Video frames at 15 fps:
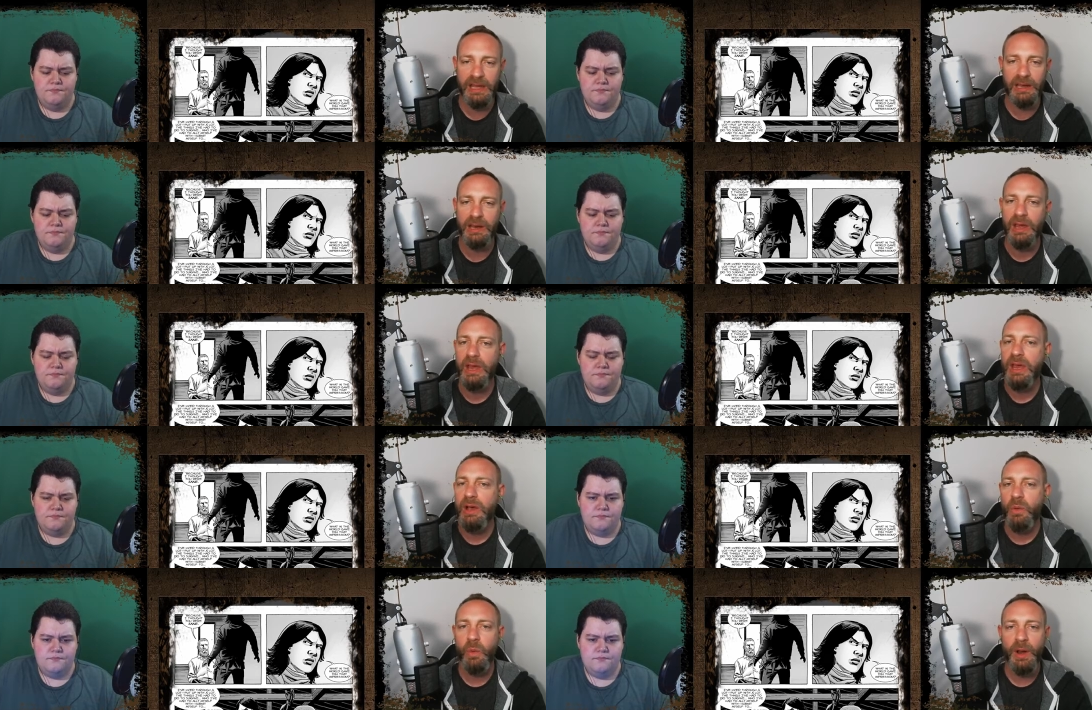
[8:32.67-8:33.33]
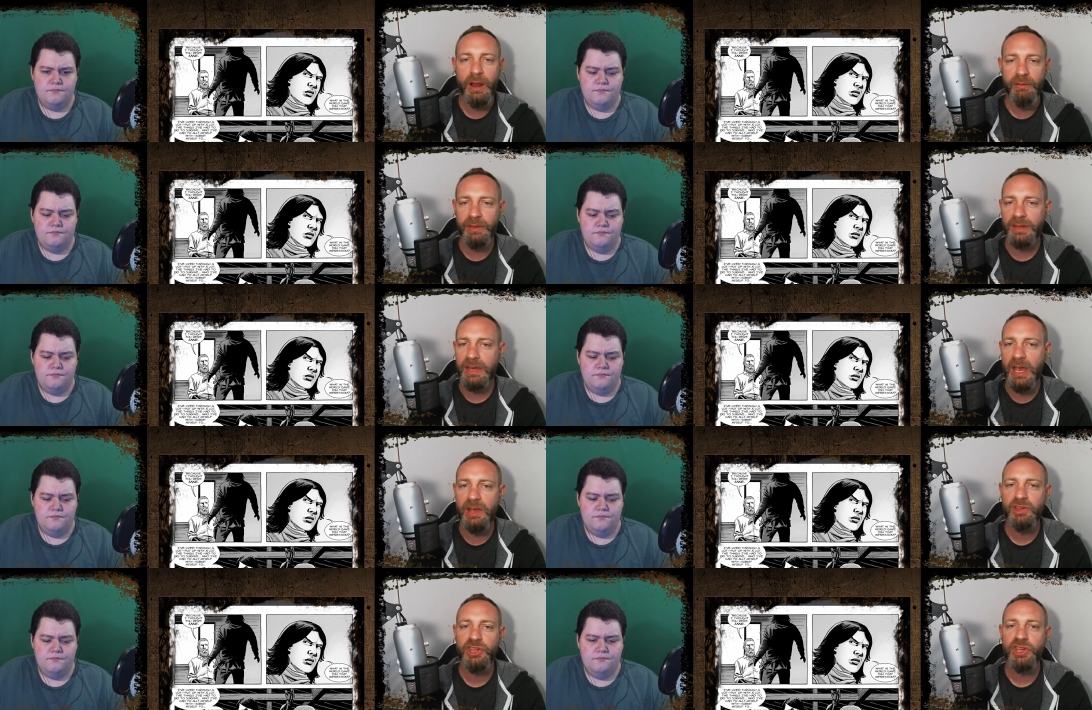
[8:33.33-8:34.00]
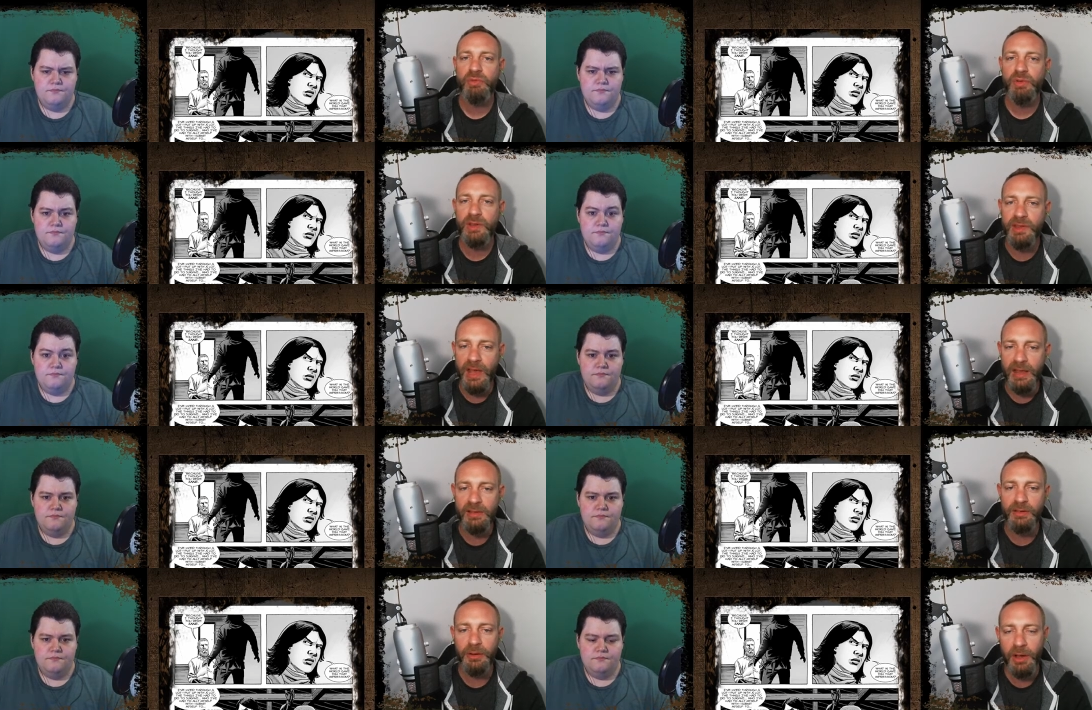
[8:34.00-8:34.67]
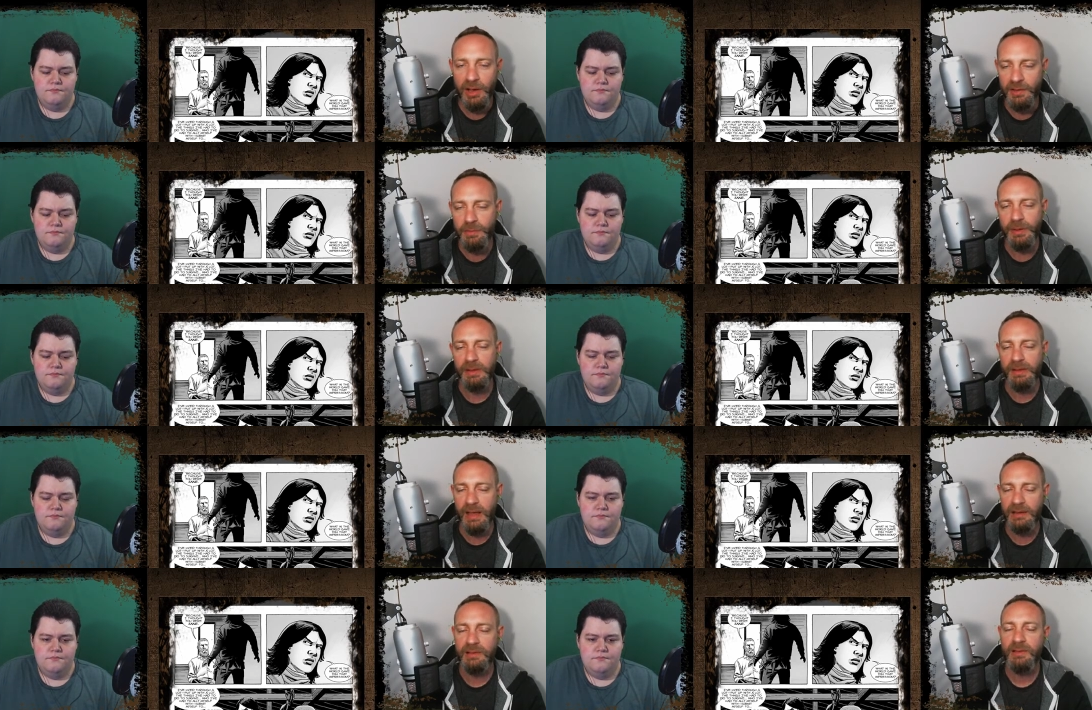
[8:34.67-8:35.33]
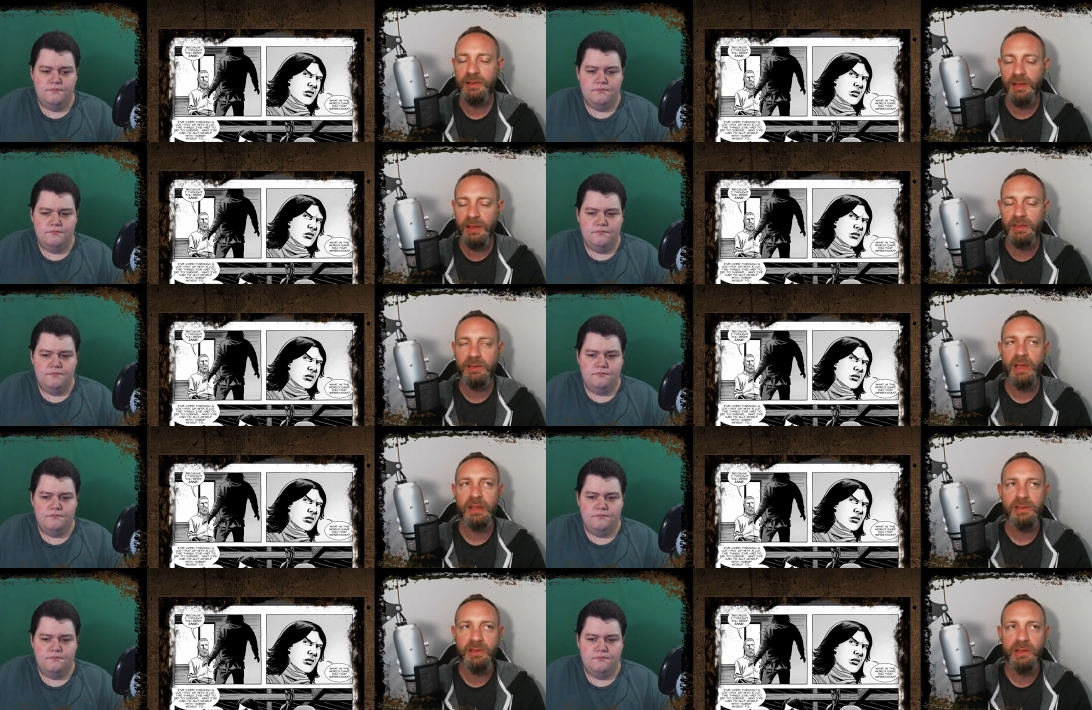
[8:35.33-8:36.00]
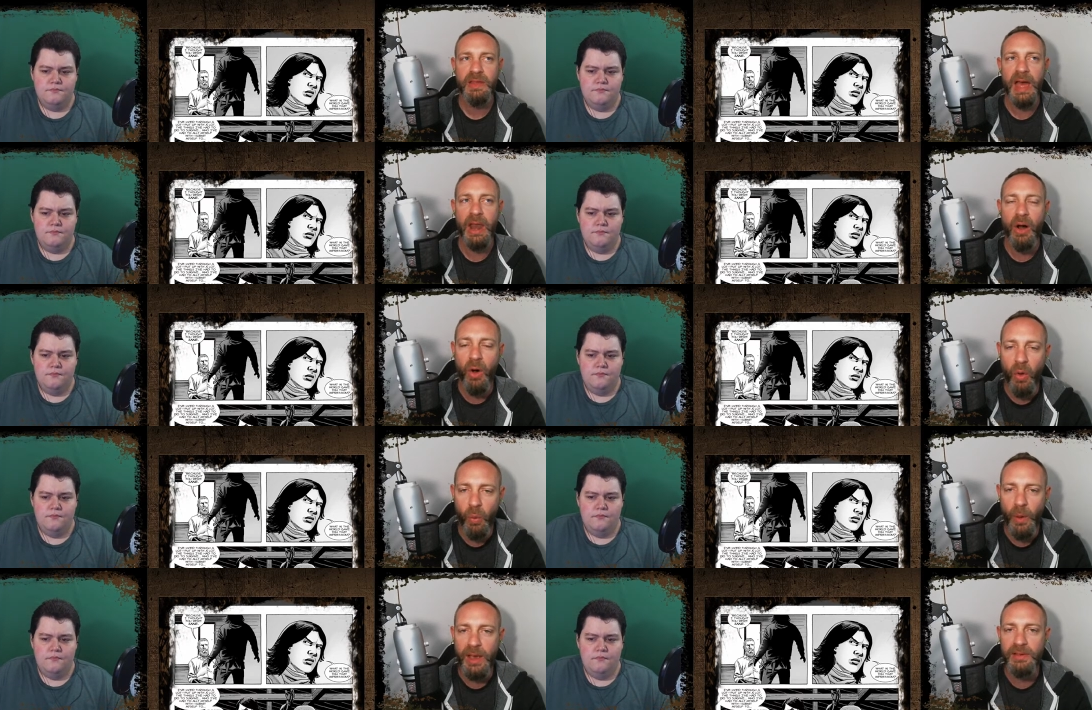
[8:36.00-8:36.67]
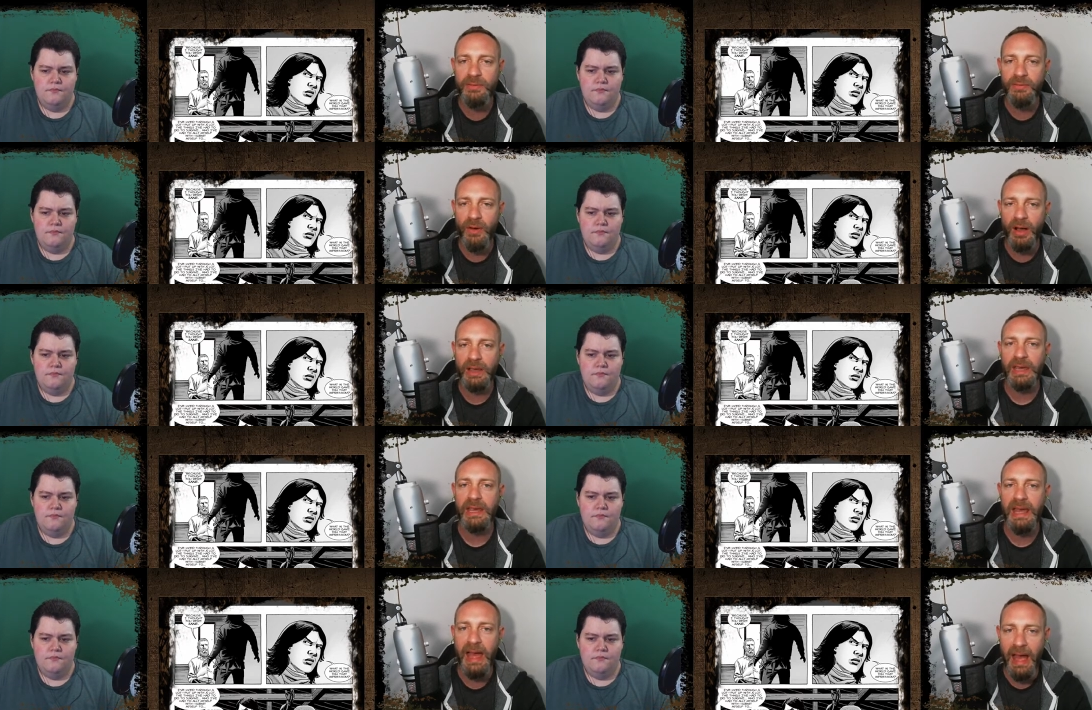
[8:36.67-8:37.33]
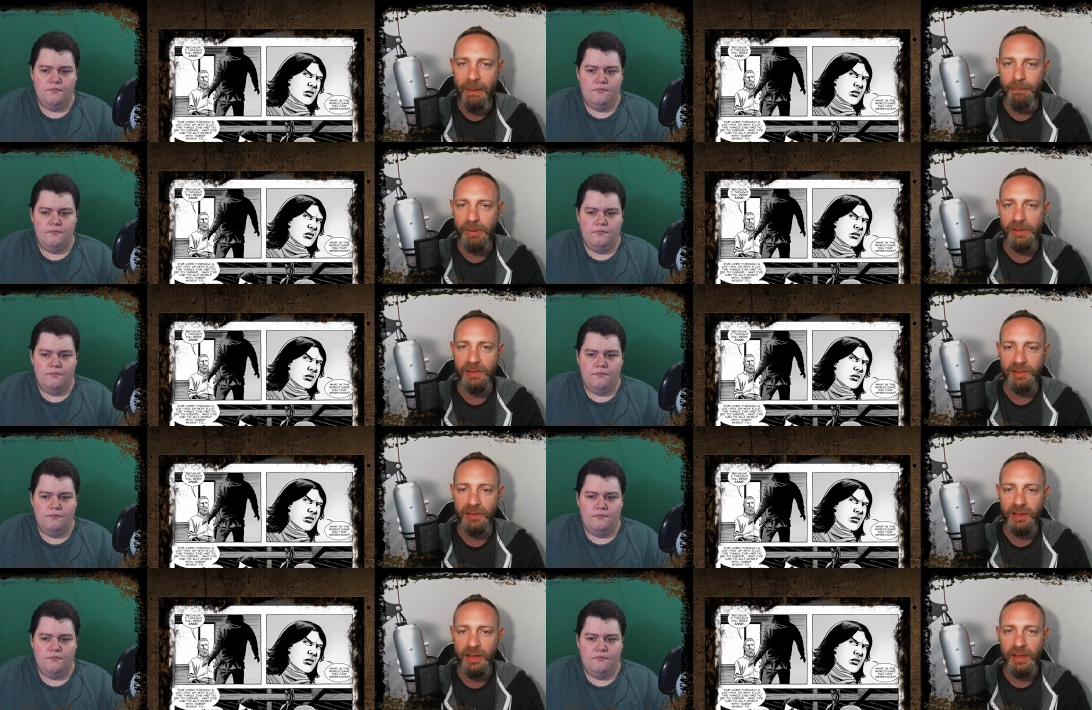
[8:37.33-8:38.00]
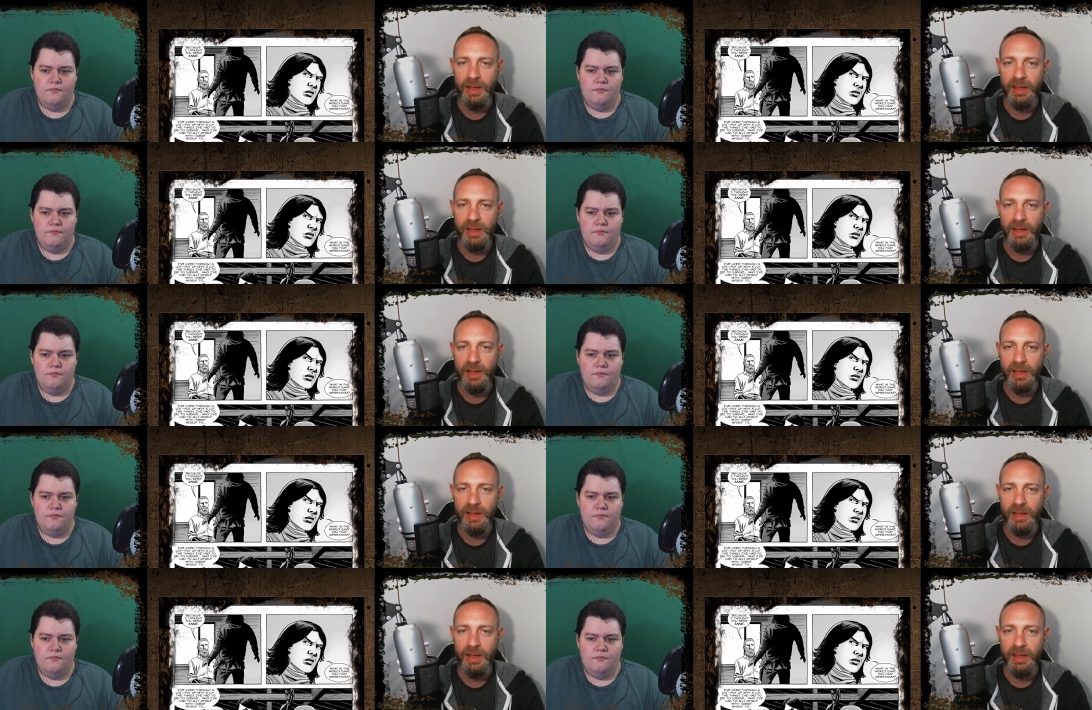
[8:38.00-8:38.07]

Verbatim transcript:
Speaker 1: and whatever the case, she resents her husband. That's it, that's that always fucking happens.